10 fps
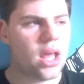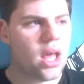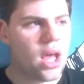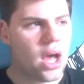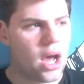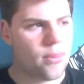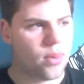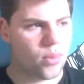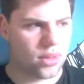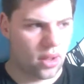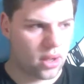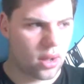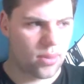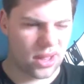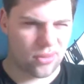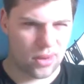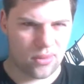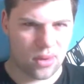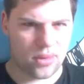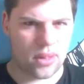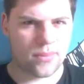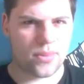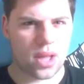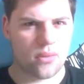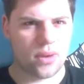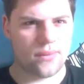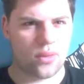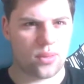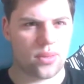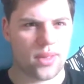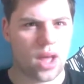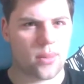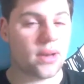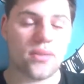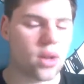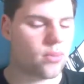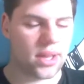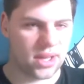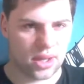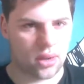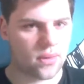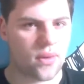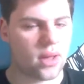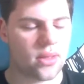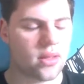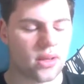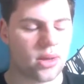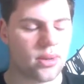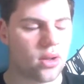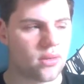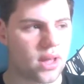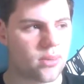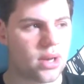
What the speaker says: But with I play 3 Rota, reinforcement in the army, and if you don't play Yu-Gi-Oh! It's fine, this isn't going to be a long segment.